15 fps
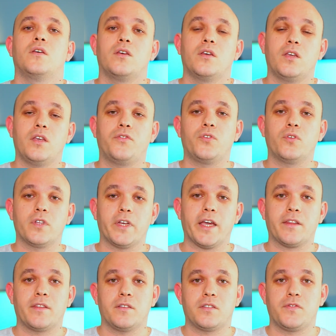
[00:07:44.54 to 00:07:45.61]
If you
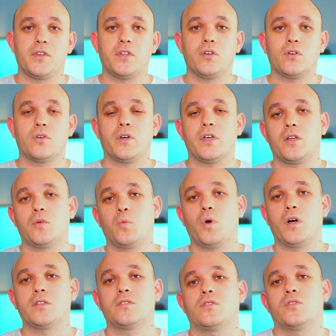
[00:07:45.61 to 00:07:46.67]
like this video and
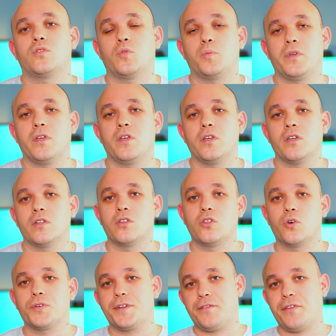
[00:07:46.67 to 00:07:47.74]
want to be
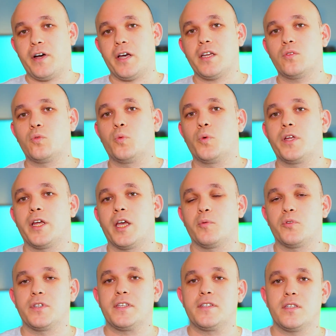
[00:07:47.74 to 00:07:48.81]
notified when
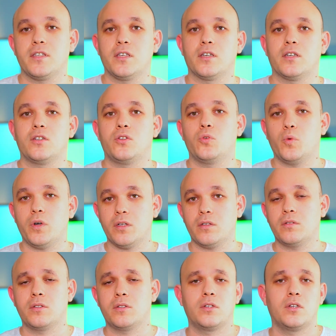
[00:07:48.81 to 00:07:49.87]
I'm releasing a new
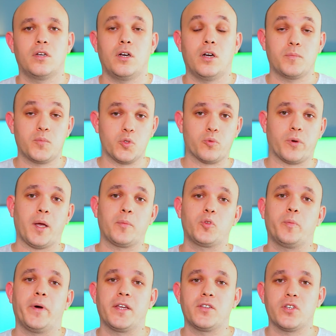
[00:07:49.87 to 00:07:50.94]
one, subscribe to
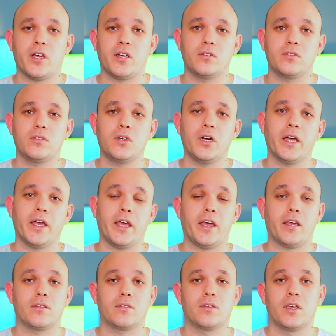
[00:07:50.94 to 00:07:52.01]
my channel
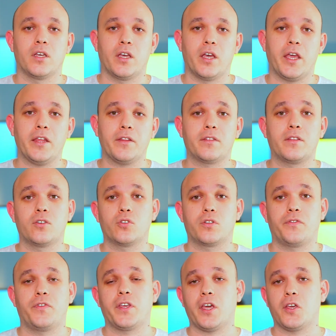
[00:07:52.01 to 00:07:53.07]
and hit the
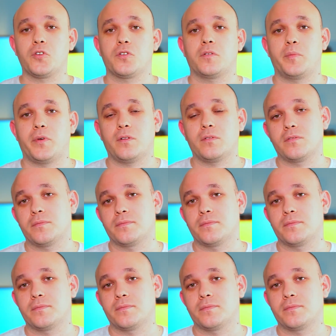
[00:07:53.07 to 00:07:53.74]
notification bell.